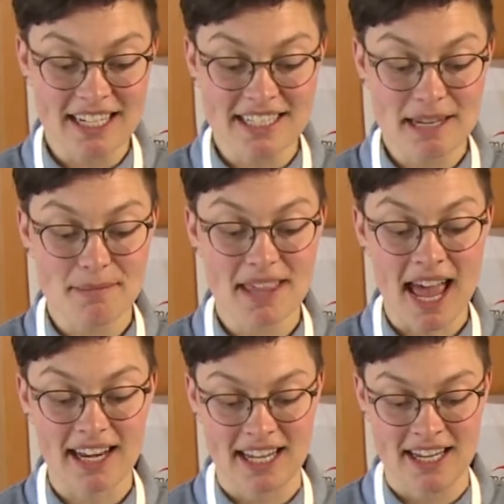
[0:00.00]
and dip
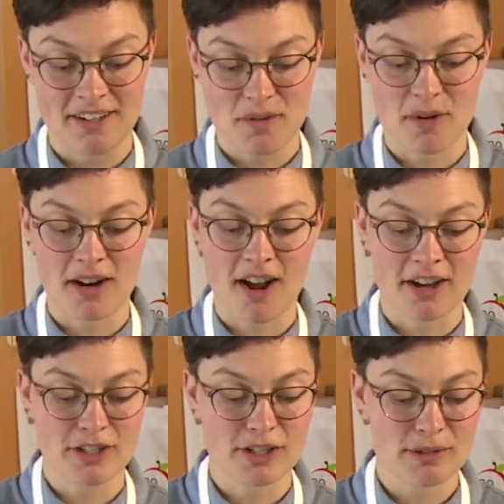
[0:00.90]
that in or
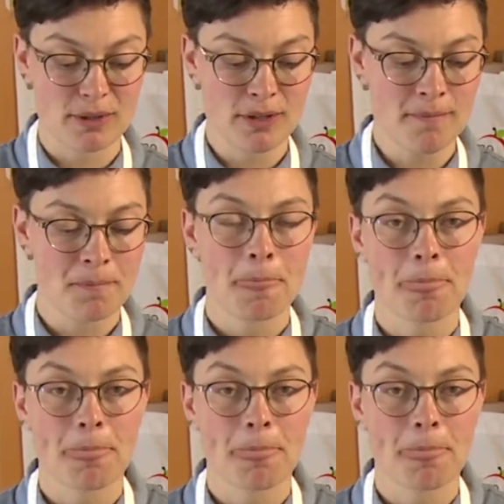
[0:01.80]
on your spoon,